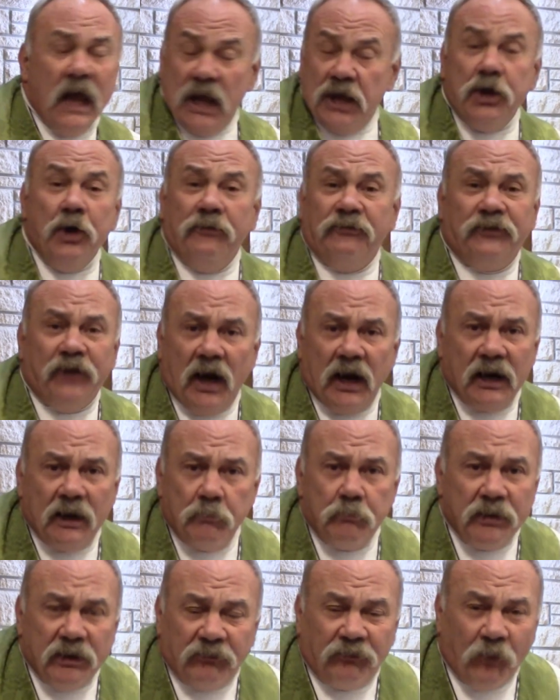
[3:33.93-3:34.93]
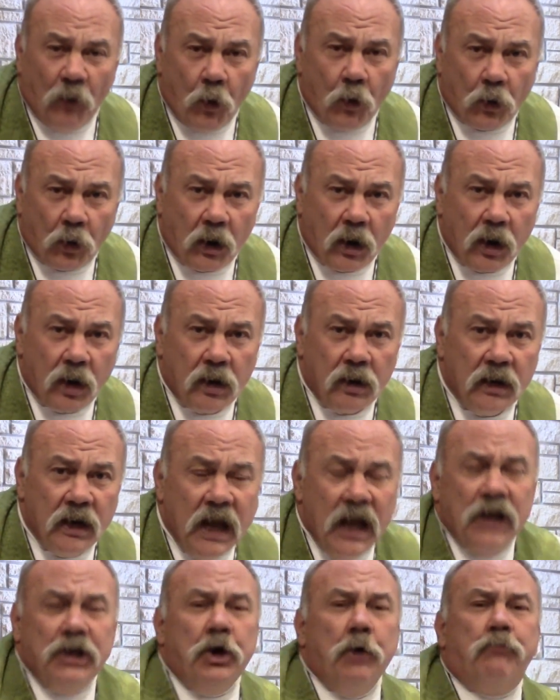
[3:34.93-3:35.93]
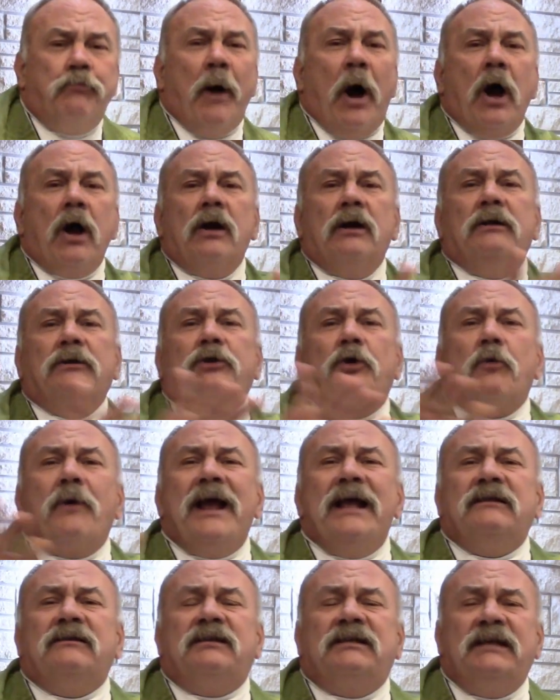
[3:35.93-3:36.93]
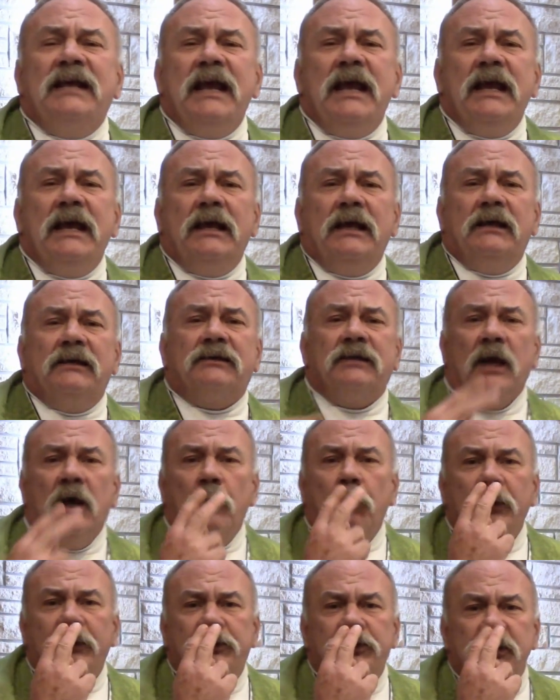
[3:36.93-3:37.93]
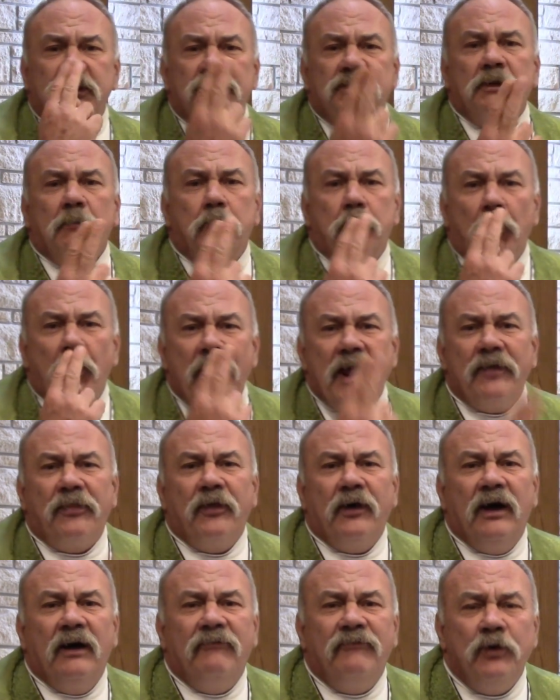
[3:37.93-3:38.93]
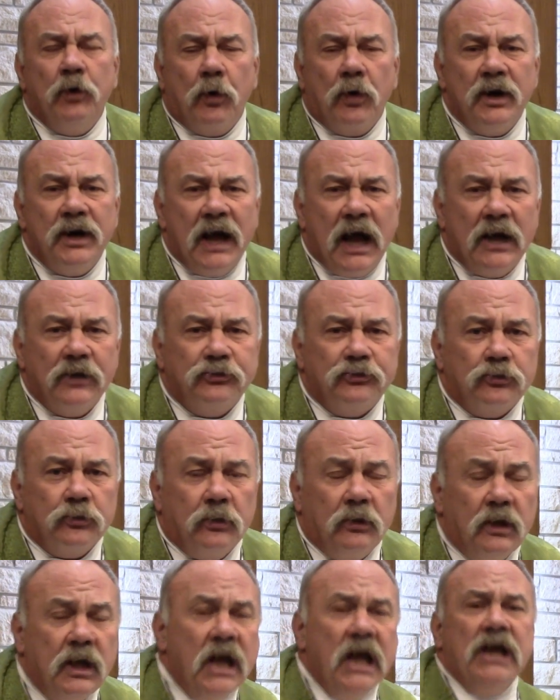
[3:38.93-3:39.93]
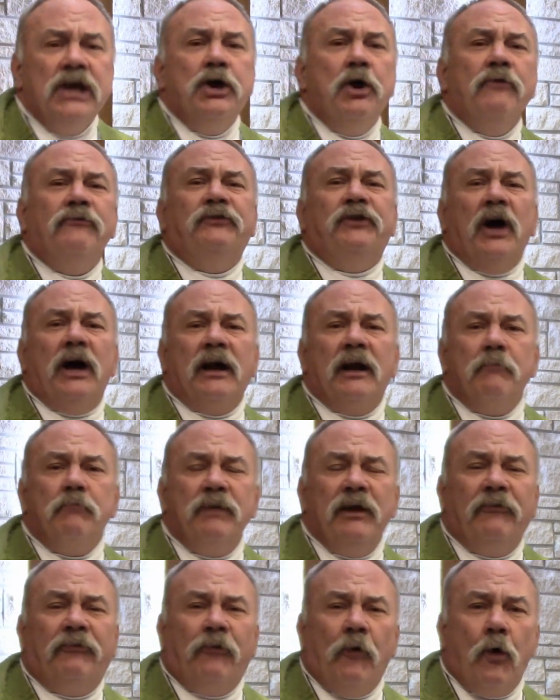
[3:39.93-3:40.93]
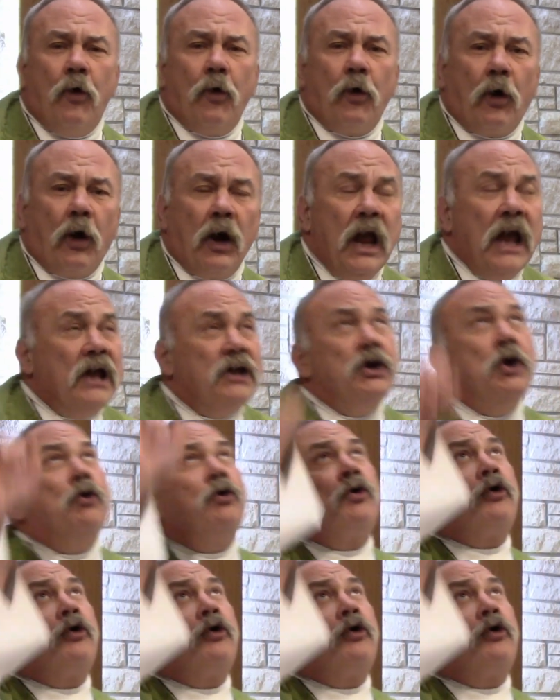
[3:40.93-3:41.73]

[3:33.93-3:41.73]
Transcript: You've done it before. You parted the Red Seas with just the breath of your nostril. You've done it before. You